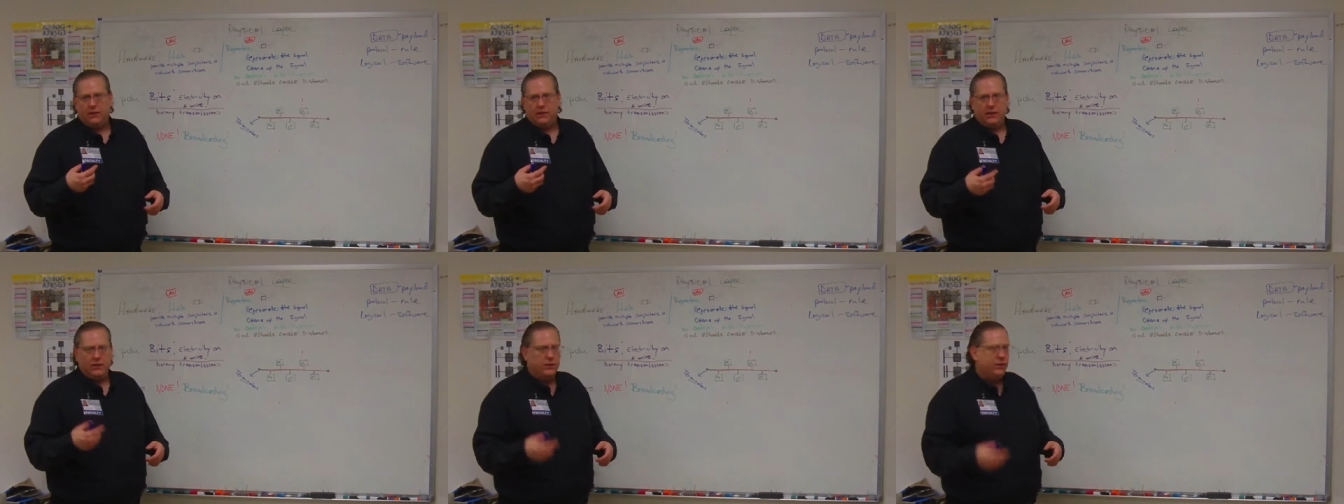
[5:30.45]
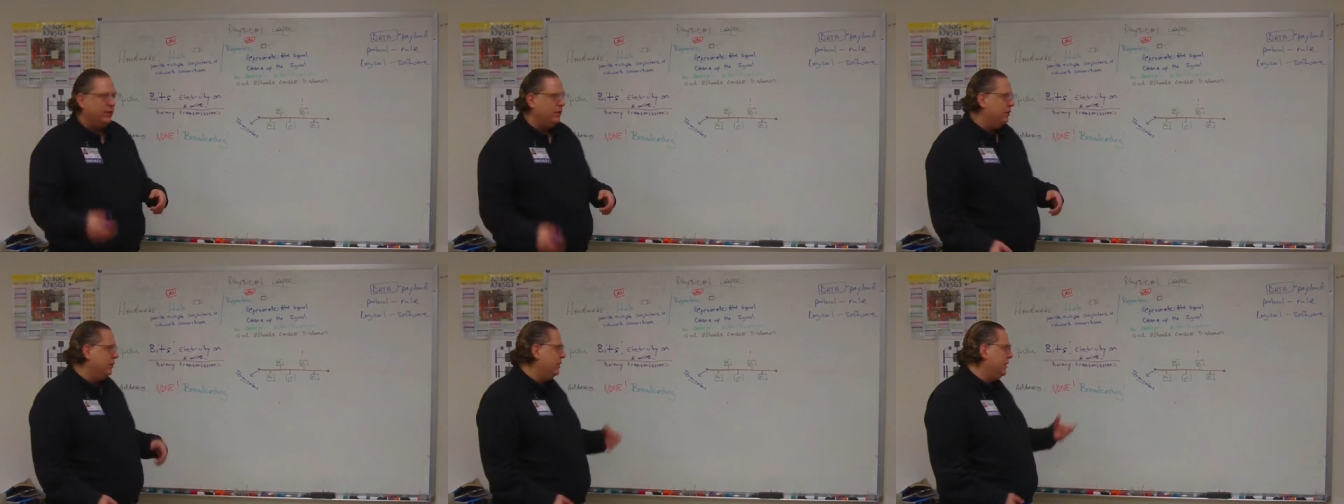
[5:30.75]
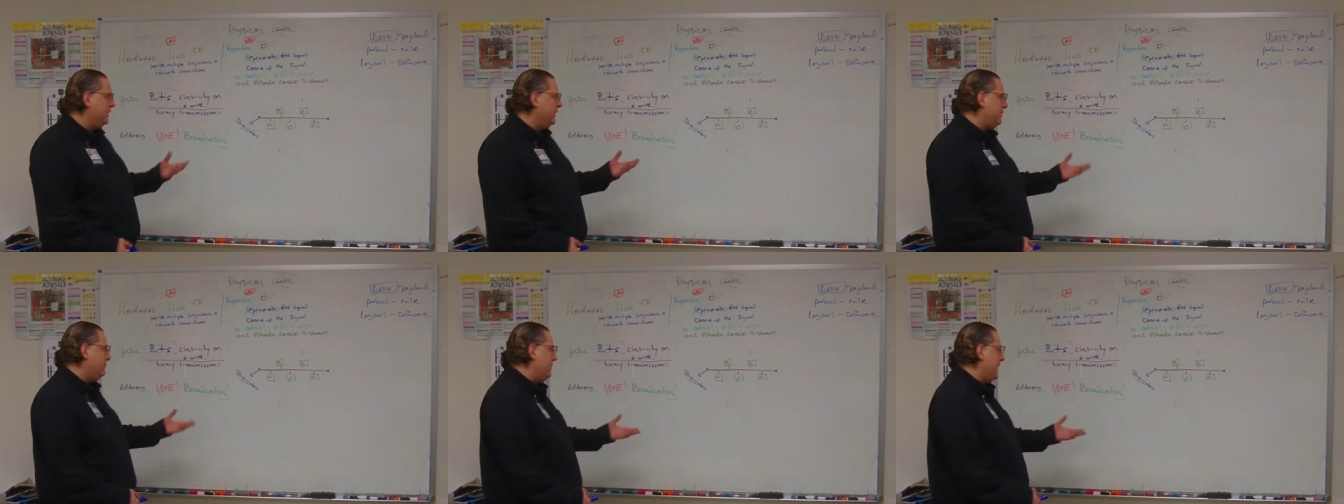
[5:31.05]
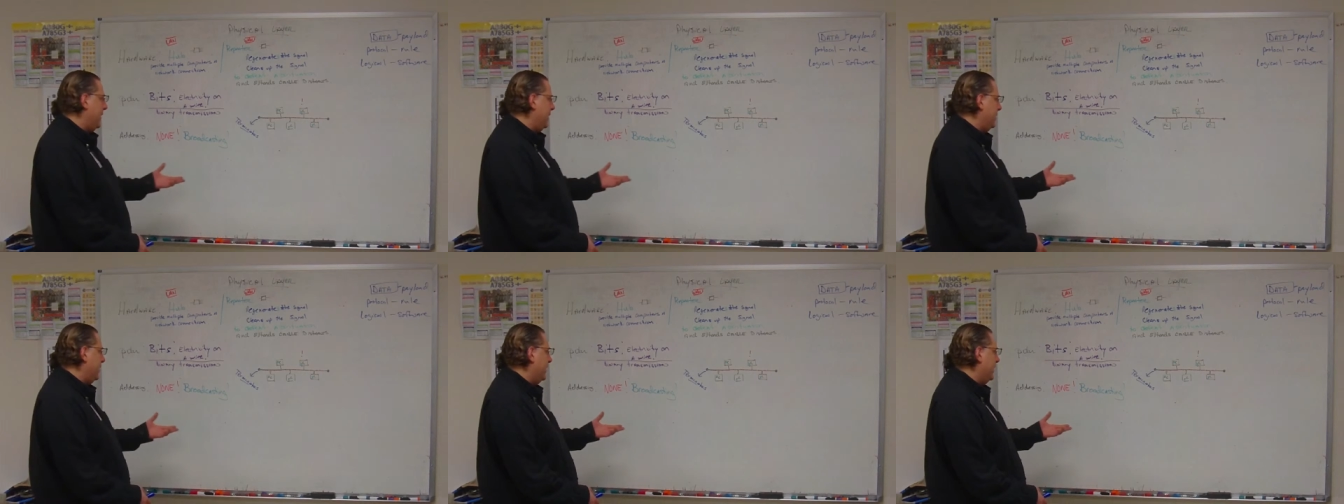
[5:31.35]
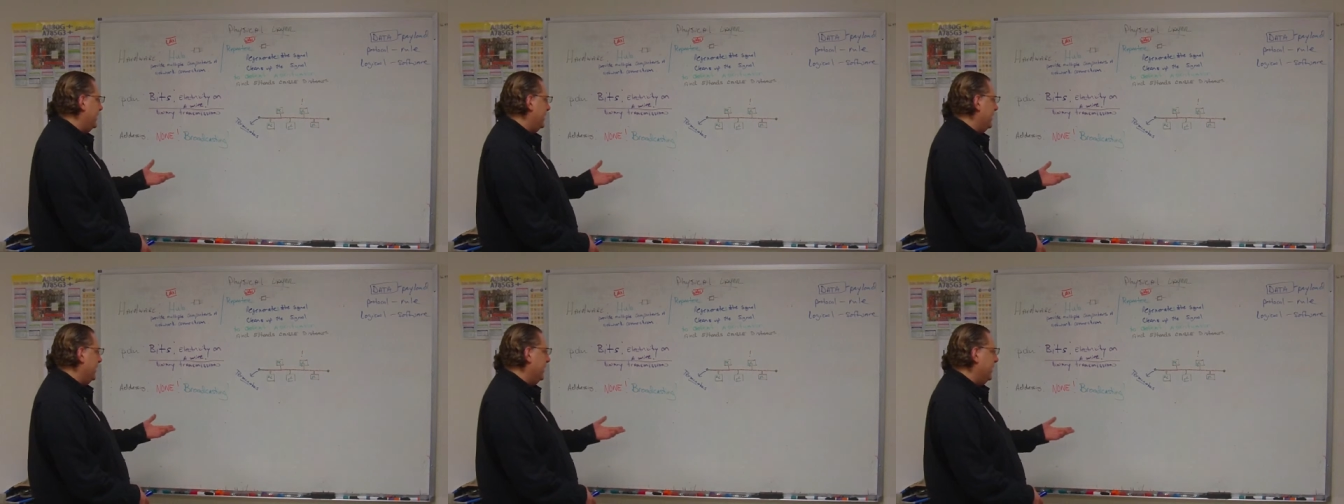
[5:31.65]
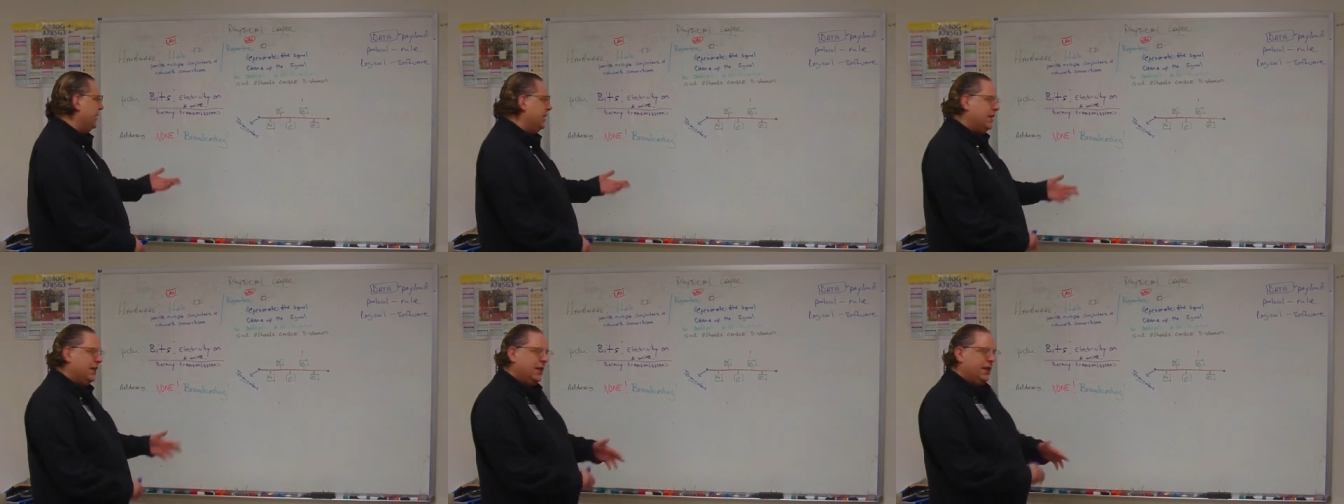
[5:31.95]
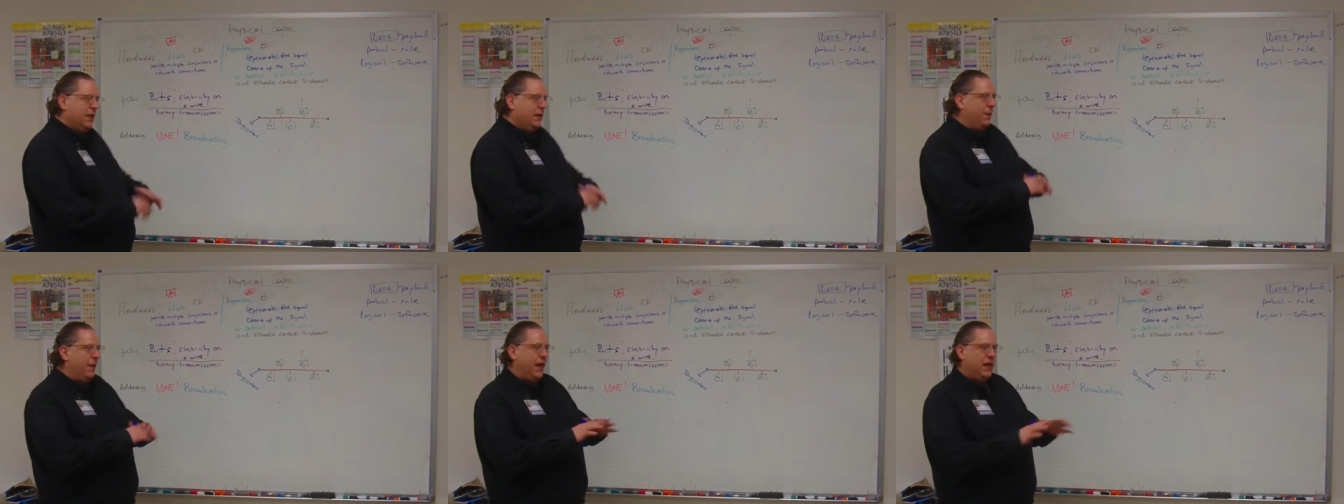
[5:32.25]
So it'll look at the MAC address and go,
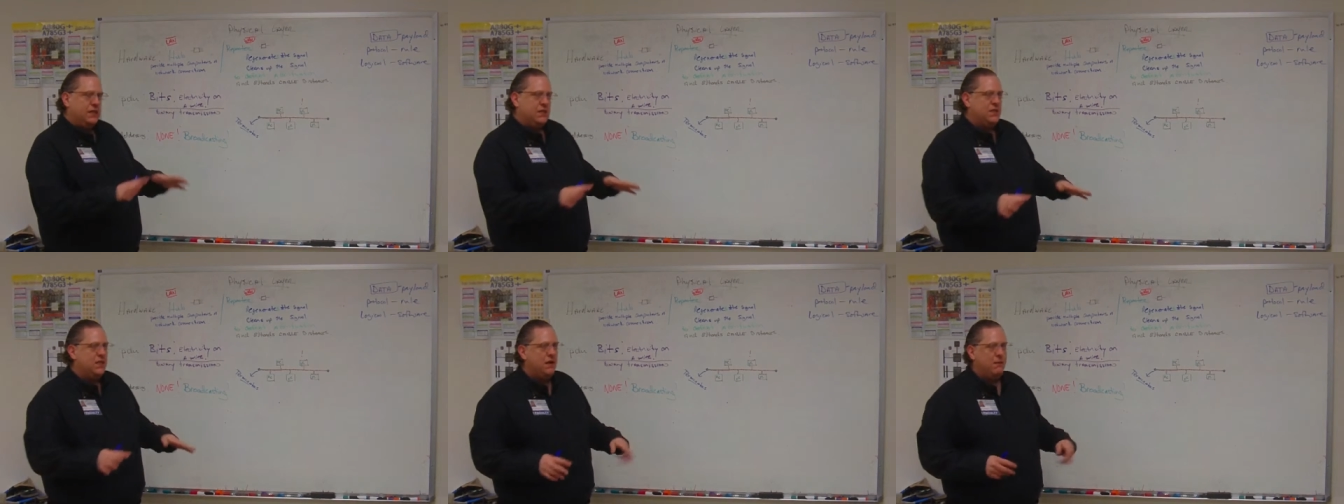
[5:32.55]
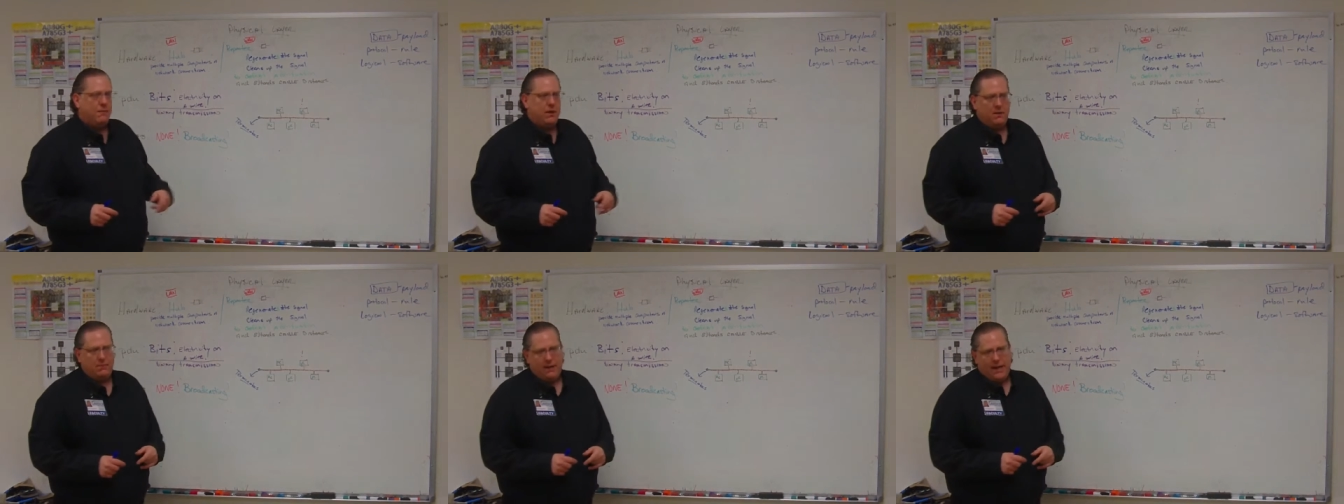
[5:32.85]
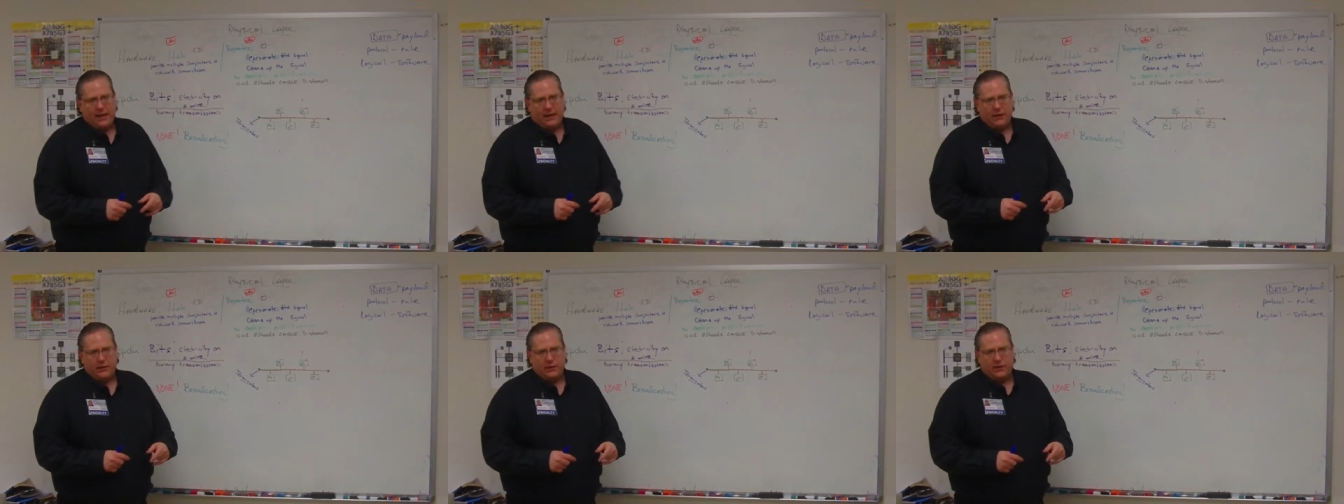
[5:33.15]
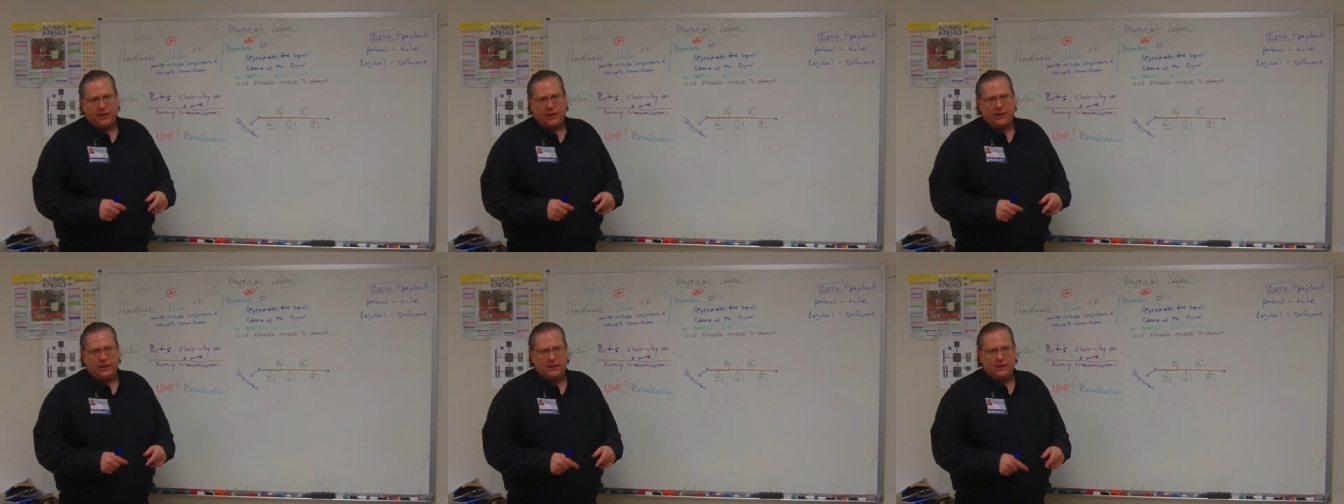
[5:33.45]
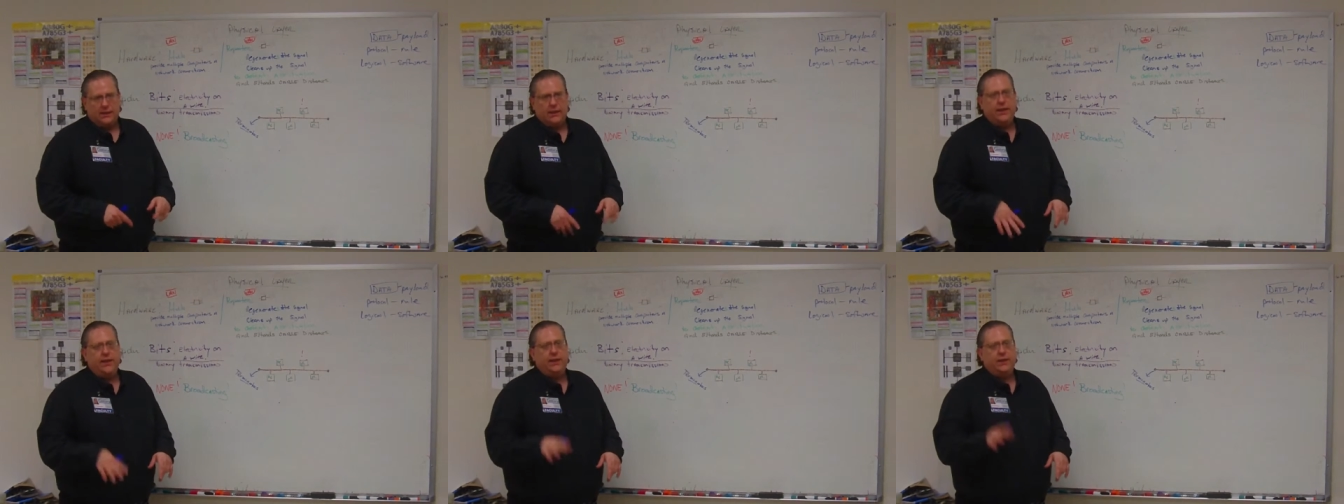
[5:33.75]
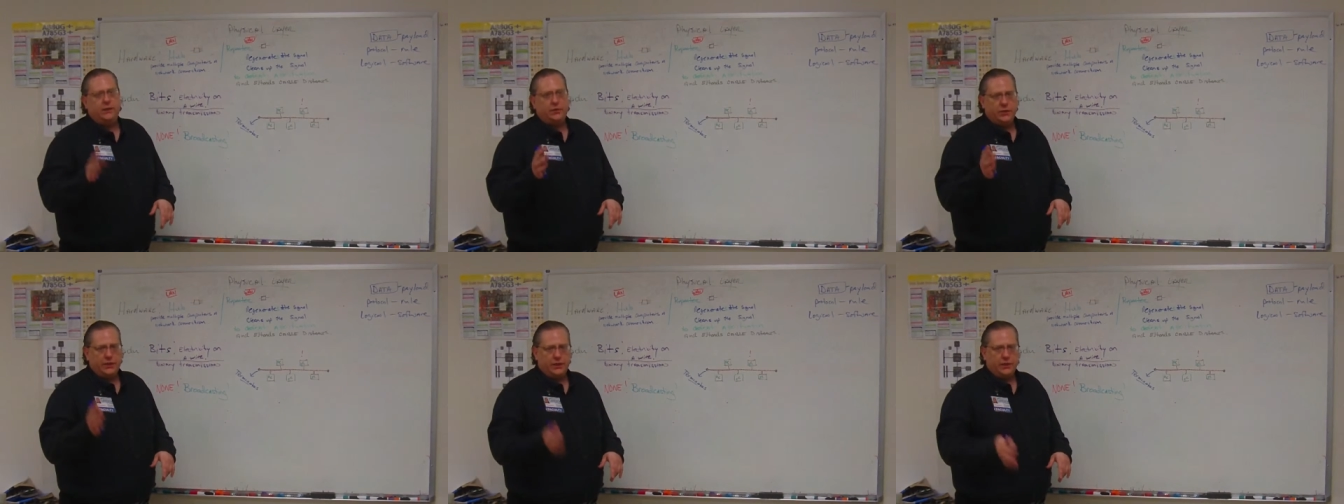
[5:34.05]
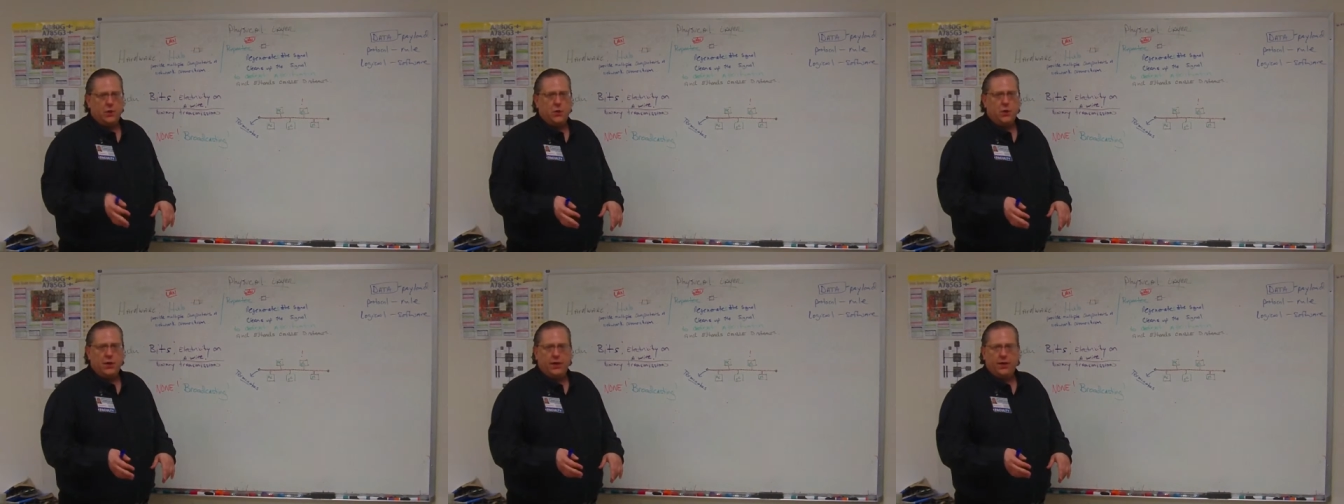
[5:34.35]
that's not my MAC address, and it'll
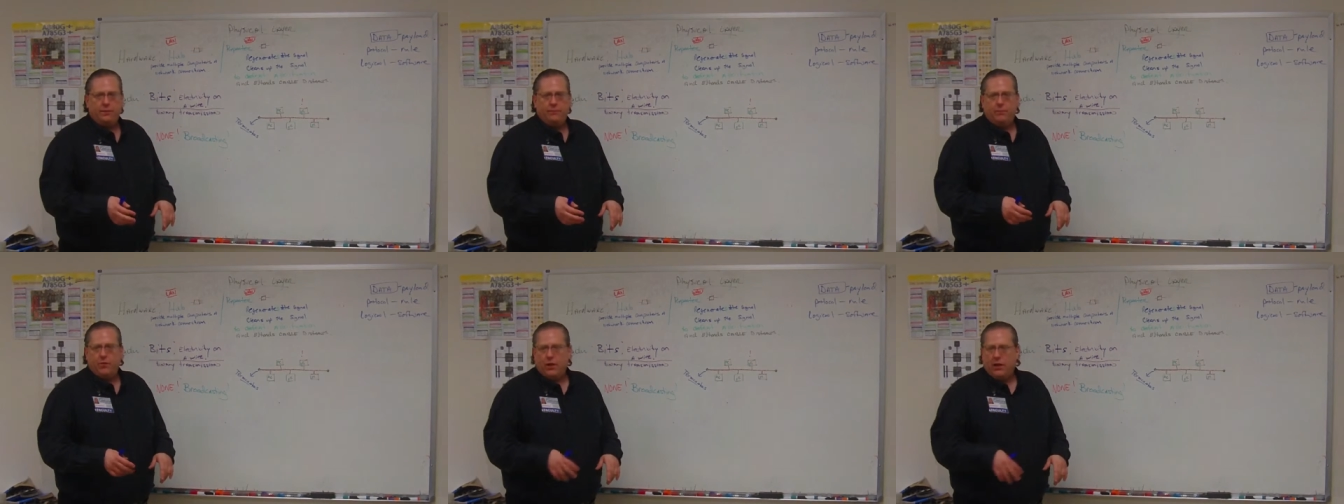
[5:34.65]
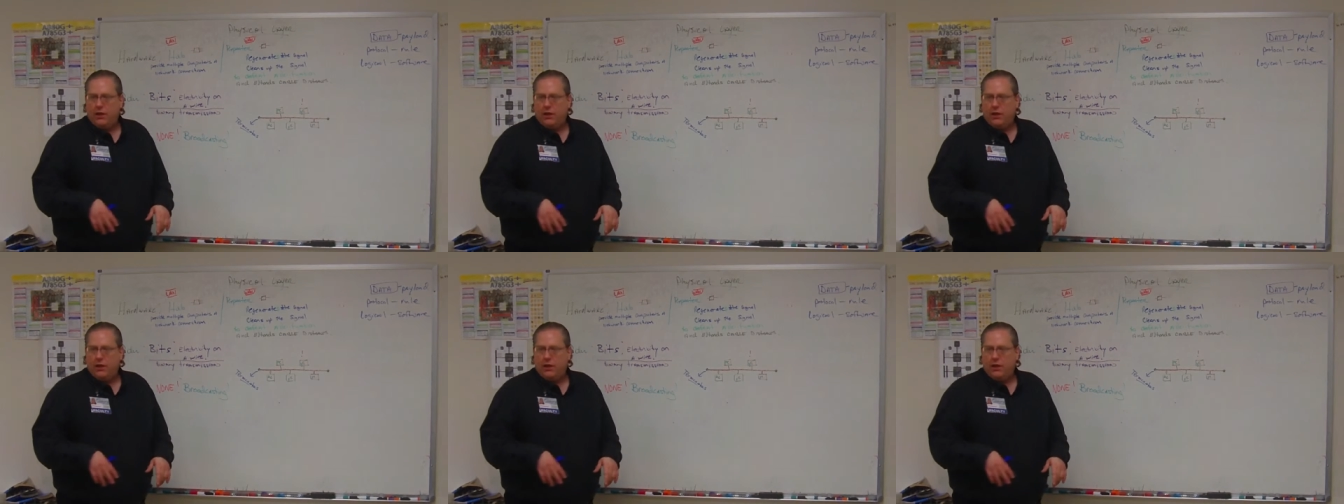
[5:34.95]
ignore it.